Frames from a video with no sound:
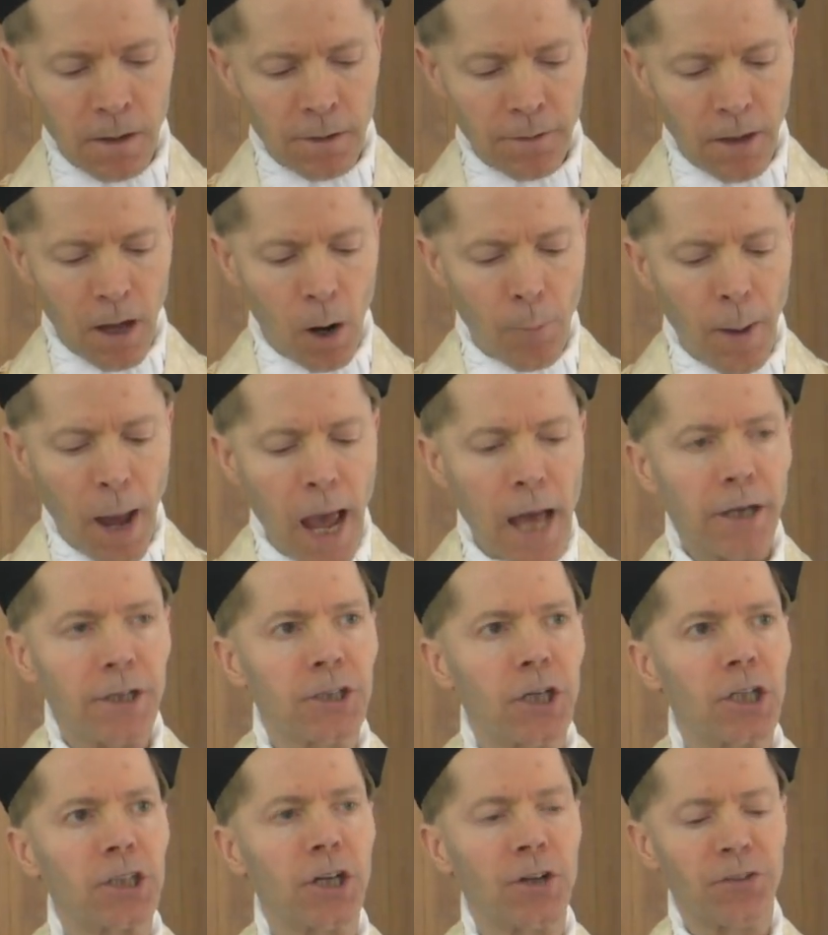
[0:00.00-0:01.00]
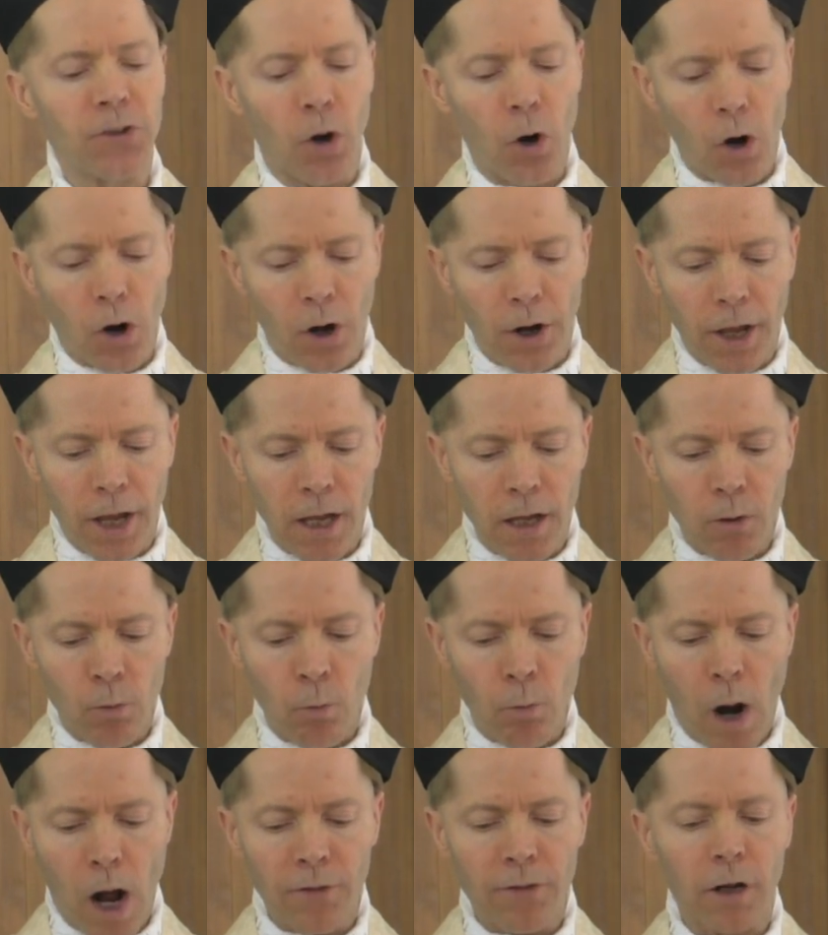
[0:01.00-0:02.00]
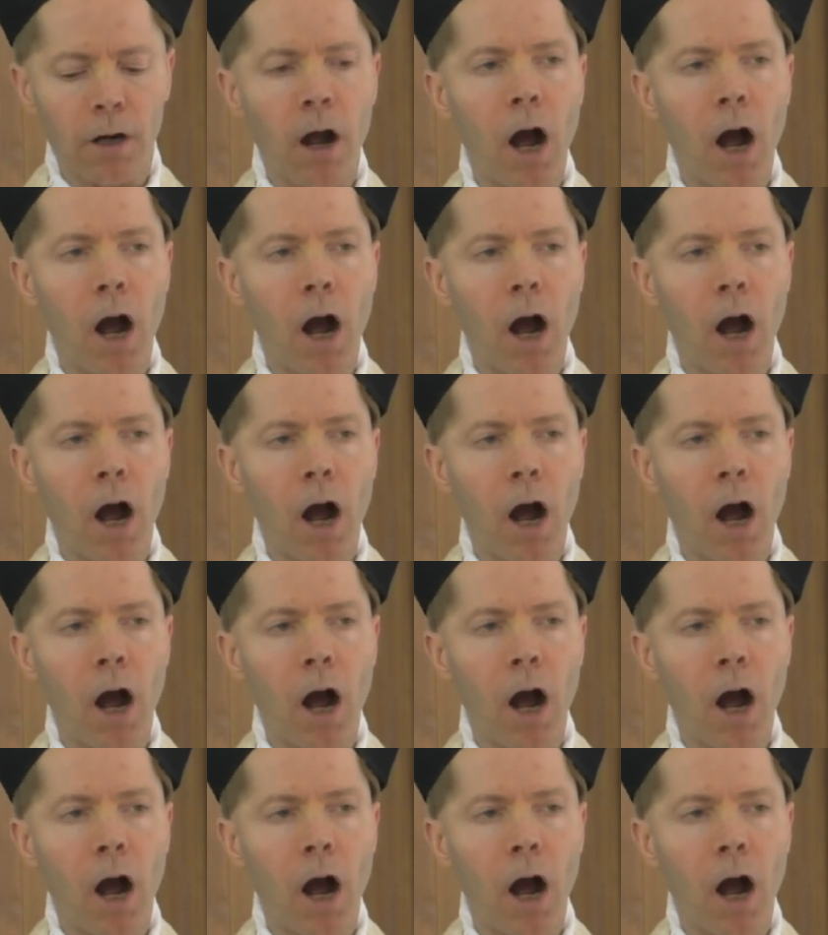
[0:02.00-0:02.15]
They obeyed church authority while their